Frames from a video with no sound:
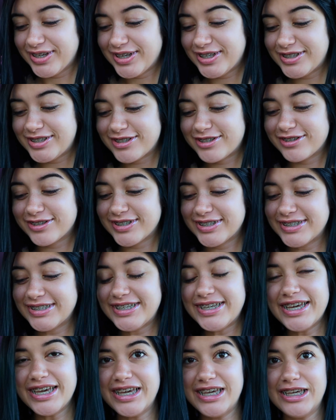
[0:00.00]
It's
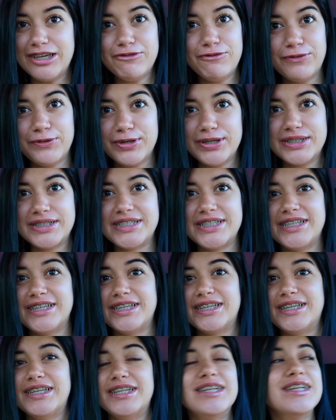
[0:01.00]
currently
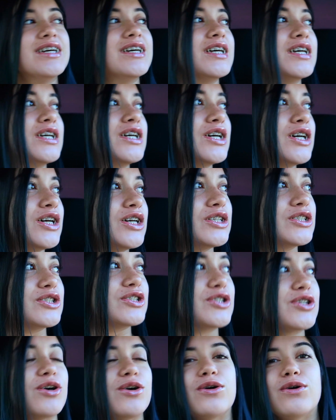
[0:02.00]
8:14,
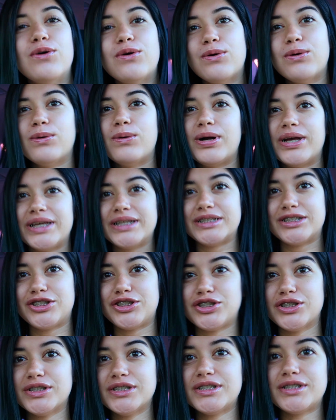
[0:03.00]
so
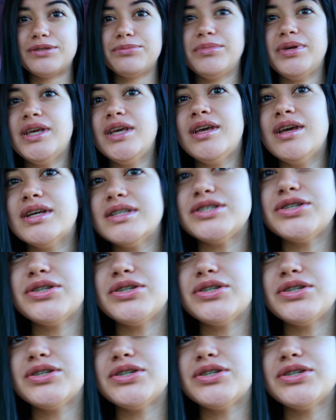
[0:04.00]
it's just me.